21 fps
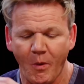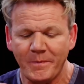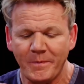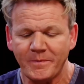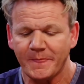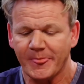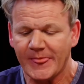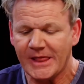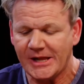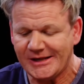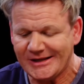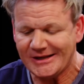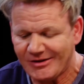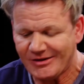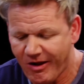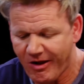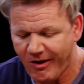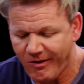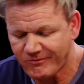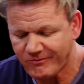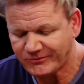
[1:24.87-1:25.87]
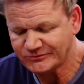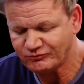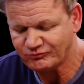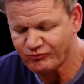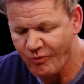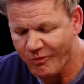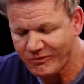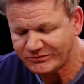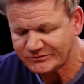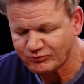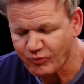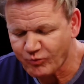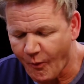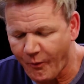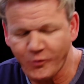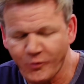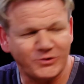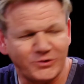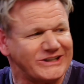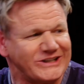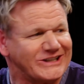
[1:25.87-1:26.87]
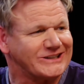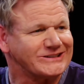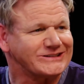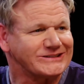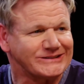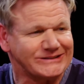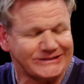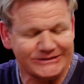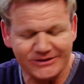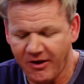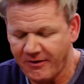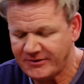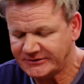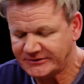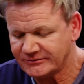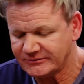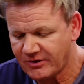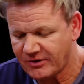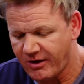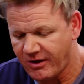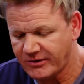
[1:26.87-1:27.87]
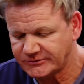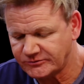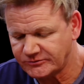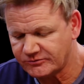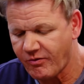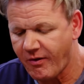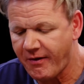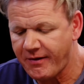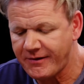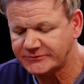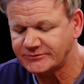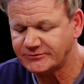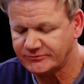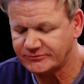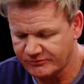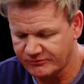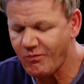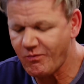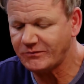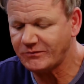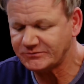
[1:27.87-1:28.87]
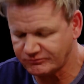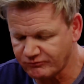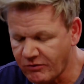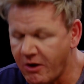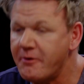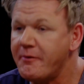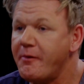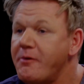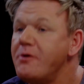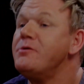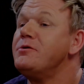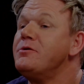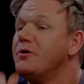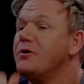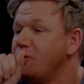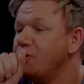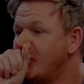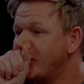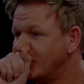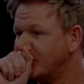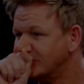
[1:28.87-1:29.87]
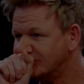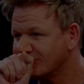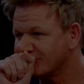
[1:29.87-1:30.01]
by the magic of the spice. With worldwide production in 2020 at